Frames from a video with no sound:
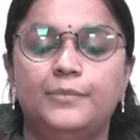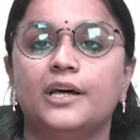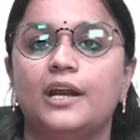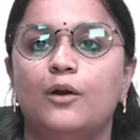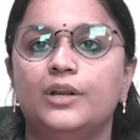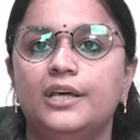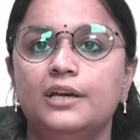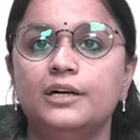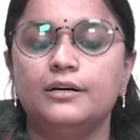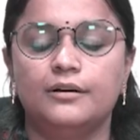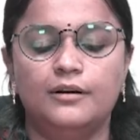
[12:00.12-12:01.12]
around here
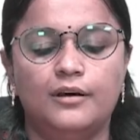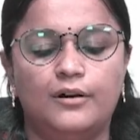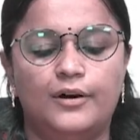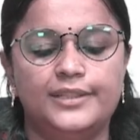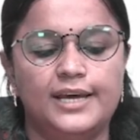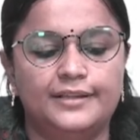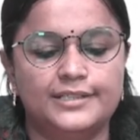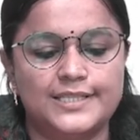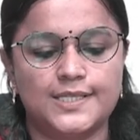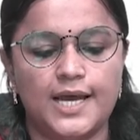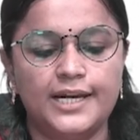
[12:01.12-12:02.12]
on the other
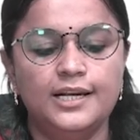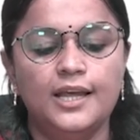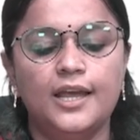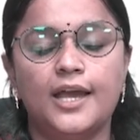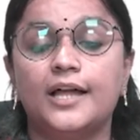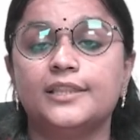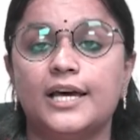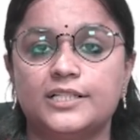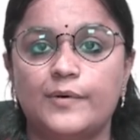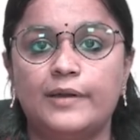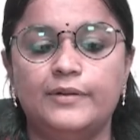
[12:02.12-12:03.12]
side, and
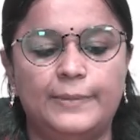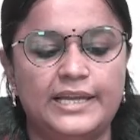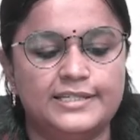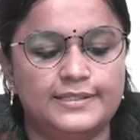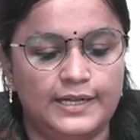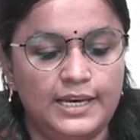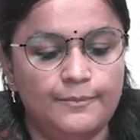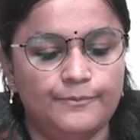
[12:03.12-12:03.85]
that's where we place 3.